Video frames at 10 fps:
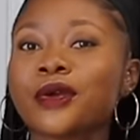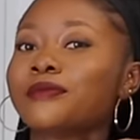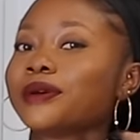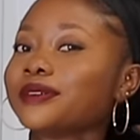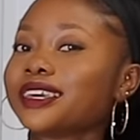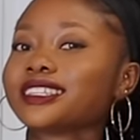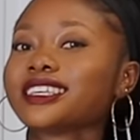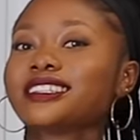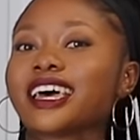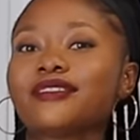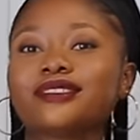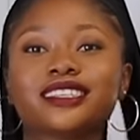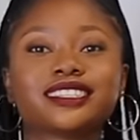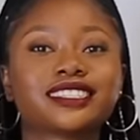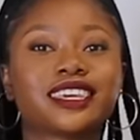But because I still have
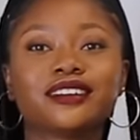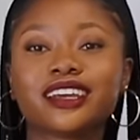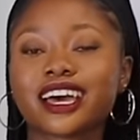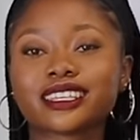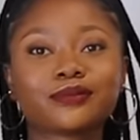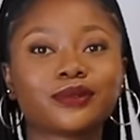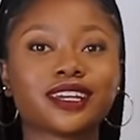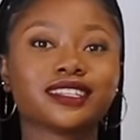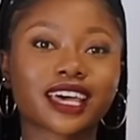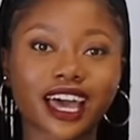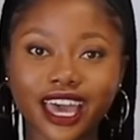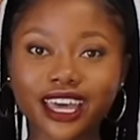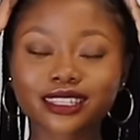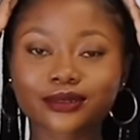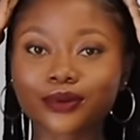these scary ass braids, I
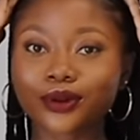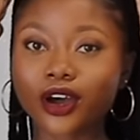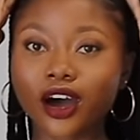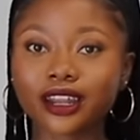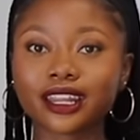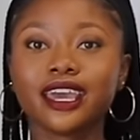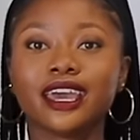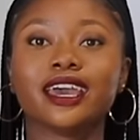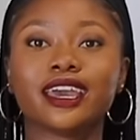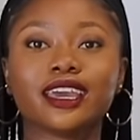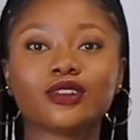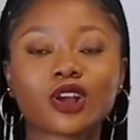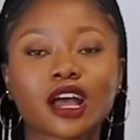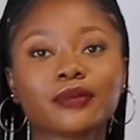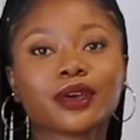had to put on a head
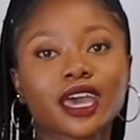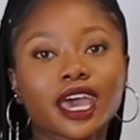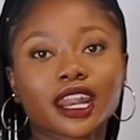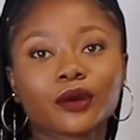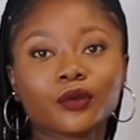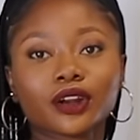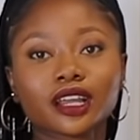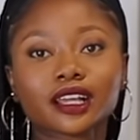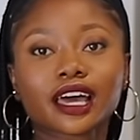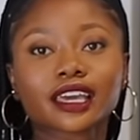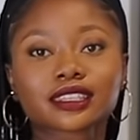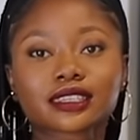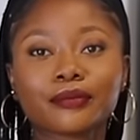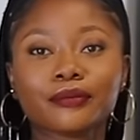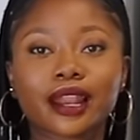wrap. And I'm wearing like
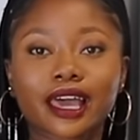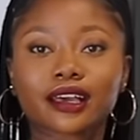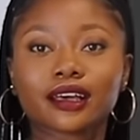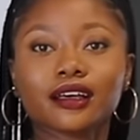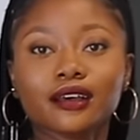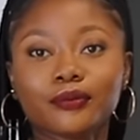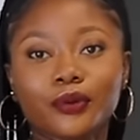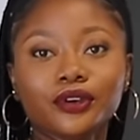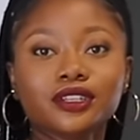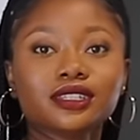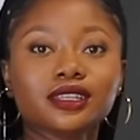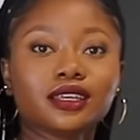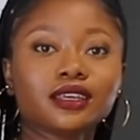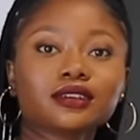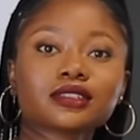some black pointy
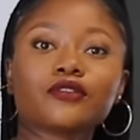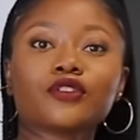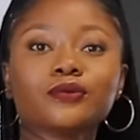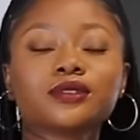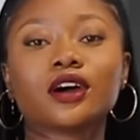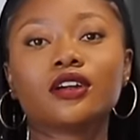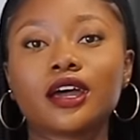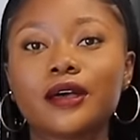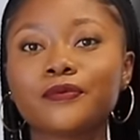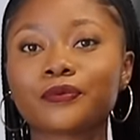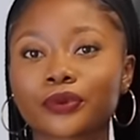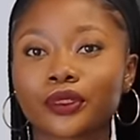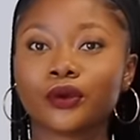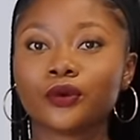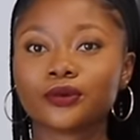heels from Zara,
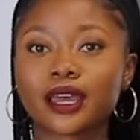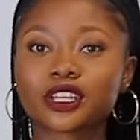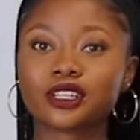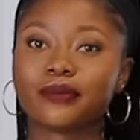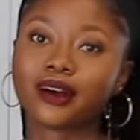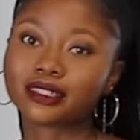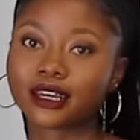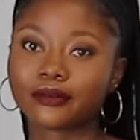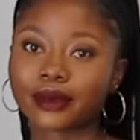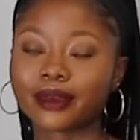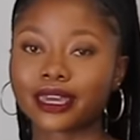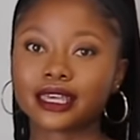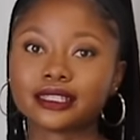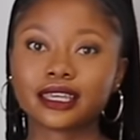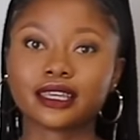which were actually passed down by my
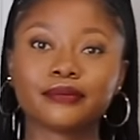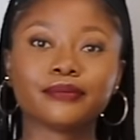cousin.